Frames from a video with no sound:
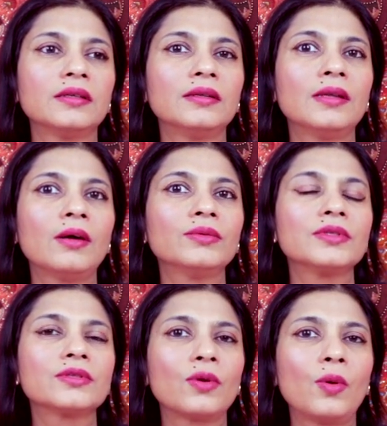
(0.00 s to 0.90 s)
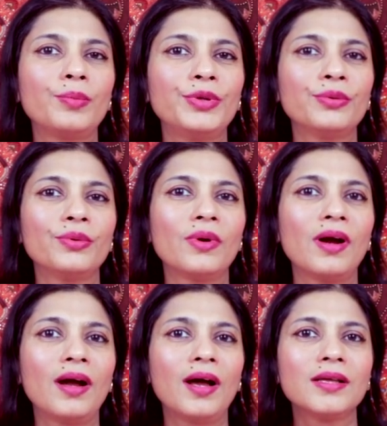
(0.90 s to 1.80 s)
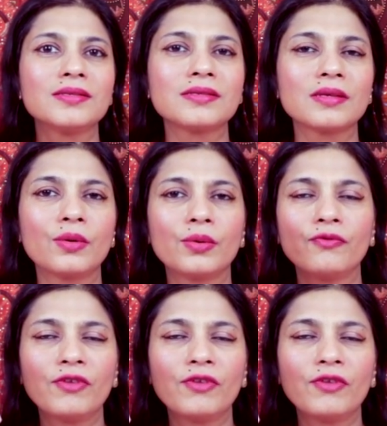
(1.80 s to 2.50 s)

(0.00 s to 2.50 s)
now the Scorpio has grown